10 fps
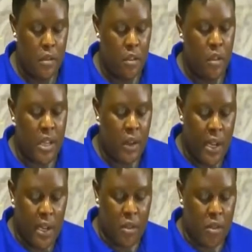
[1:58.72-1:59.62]
You know, in
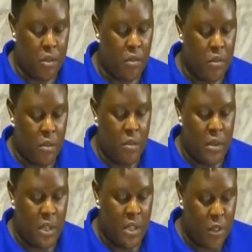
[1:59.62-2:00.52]
our house,
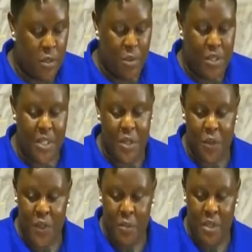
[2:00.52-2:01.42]
we're two sets
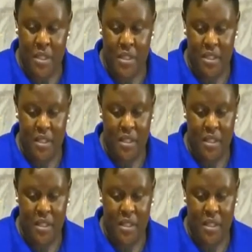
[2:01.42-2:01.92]
of siblings.